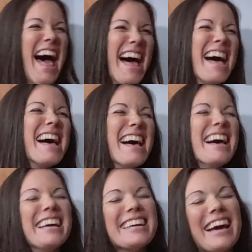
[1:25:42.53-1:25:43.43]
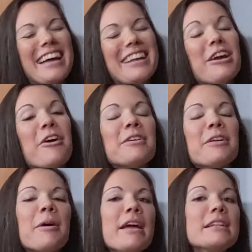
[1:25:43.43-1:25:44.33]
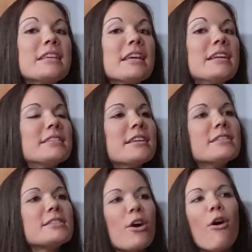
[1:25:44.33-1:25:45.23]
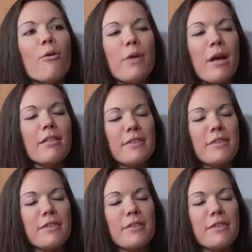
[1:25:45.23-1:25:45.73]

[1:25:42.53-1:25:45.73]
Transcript: maybe. Yeah, no. So what I'm saying is that relevant.